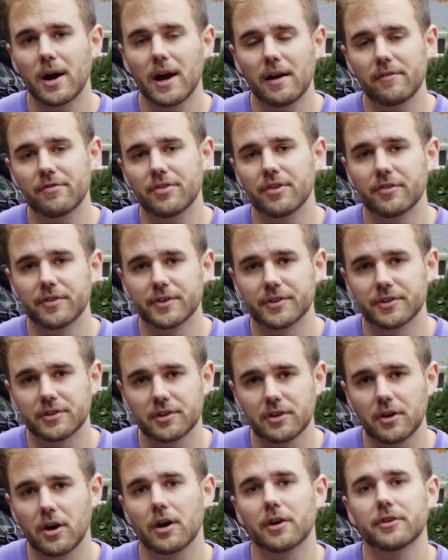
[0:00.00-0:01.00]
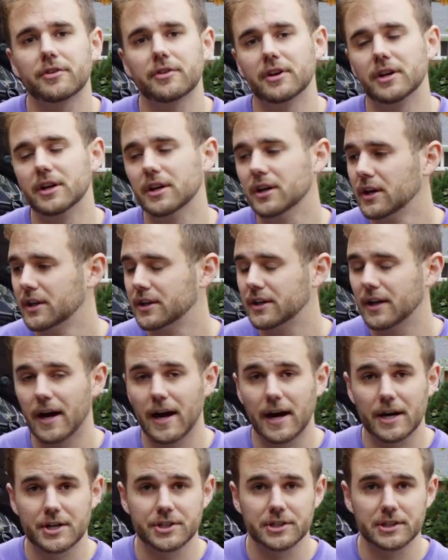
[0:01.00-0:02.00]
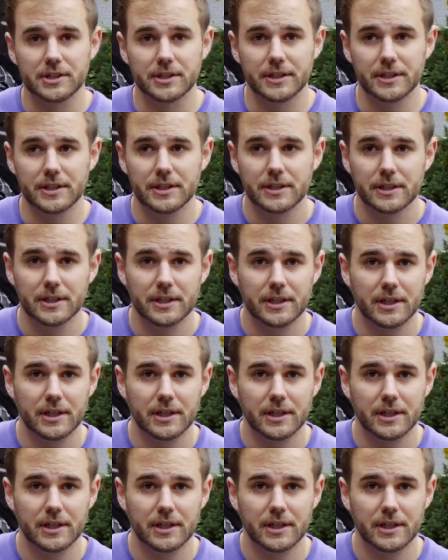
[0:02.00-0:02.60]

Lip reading: have the viscosity to actually